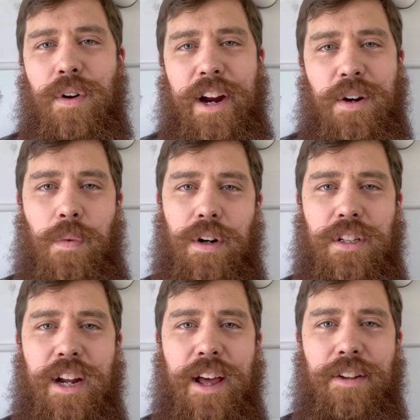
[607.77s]
and to work
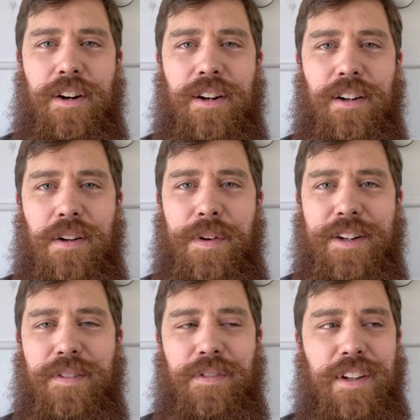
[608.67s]
together
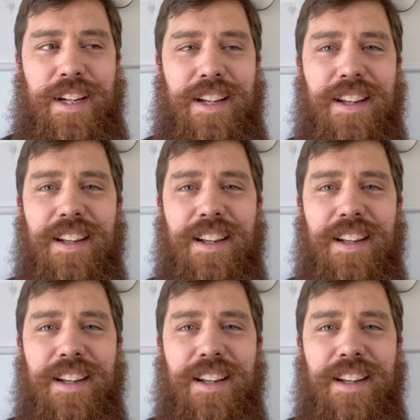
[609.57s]
collectively